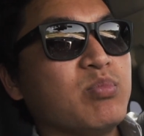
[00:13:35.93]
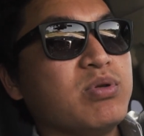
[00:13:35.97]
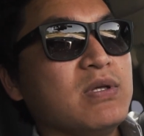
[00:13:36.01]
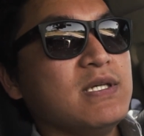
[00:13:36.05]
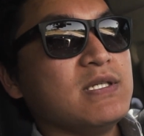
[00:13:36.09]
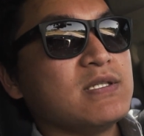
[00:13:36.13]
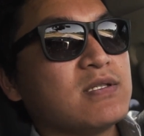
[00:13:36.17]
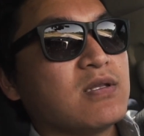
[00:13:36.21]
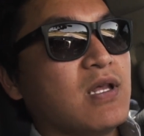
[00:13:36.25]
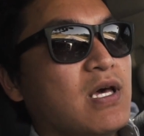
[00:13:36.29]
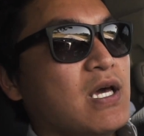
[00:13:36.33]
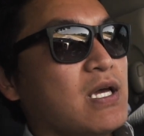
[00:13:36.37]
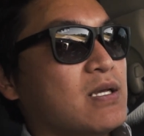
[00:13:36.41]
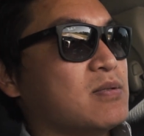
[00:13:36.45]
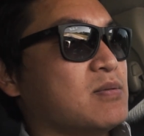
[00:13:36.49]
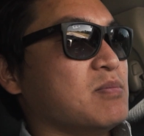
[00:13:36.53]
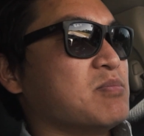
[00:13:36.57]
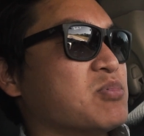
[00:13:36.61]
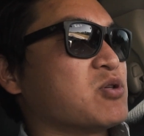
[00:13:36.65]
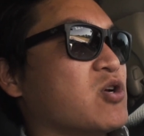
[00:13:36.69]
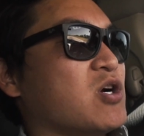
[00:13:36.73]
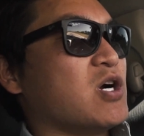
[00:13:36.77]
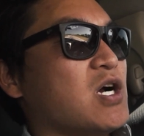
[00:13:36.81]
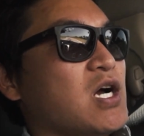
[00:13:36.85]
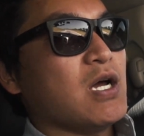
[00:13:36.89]
Please like,
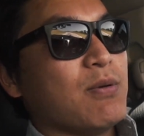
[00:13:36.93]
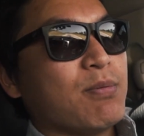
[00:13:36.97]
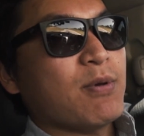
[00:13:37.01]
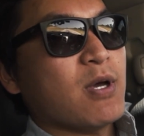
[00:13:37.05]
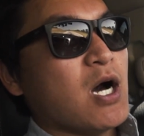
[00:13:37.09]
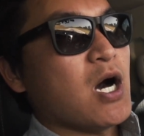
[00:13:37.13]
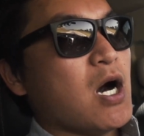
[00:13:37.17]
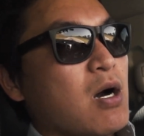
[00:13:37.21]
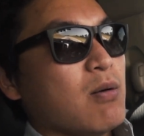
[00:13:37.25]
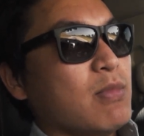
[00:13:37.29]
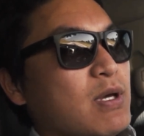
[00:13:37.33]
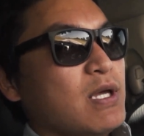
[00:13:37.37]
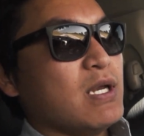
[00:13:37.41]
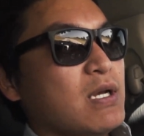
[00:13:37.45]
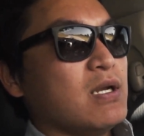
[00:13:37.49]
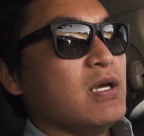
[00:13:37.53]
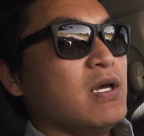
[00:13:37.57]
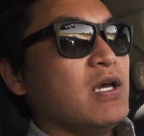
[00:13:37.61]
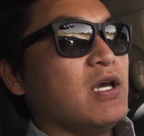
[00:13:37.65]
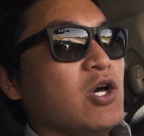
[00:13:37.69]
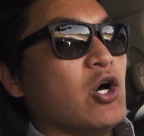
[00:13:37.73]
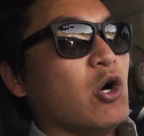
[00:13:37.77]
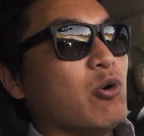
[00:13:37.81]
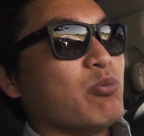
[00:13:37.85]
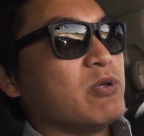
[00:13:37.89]
subscribe, comment,
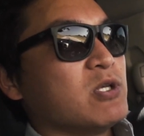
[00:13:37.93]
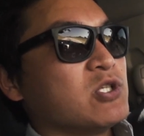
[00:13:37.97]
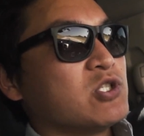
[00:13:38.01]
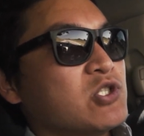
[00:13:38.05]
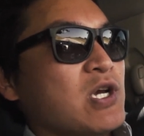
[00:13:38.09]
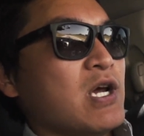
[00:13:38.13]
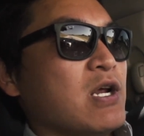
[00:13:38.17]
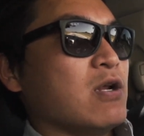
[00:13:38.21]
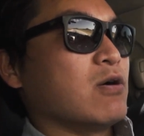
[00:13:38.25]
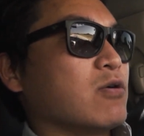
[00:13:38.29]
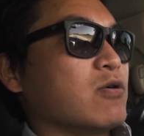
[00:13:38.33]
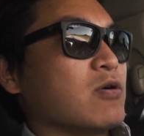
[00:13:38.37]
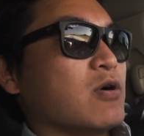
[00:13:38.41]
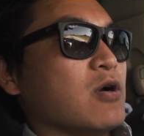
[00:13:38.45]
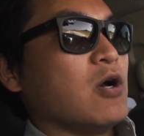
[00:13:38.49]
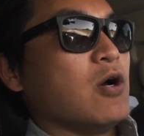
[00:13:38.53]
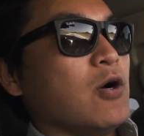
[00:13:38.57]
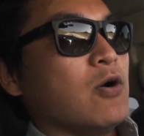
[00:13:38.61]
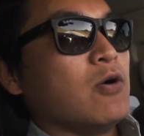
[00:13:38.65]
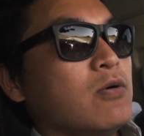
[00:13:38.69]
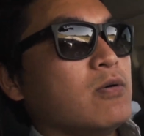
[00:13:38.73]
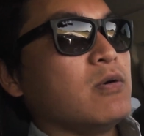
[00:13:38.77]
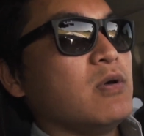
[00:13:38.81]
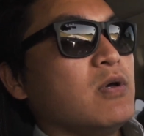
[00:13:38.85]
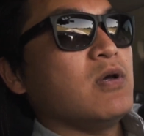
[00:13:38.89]
help this channel
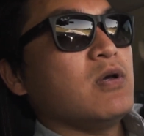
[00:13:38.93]
grow.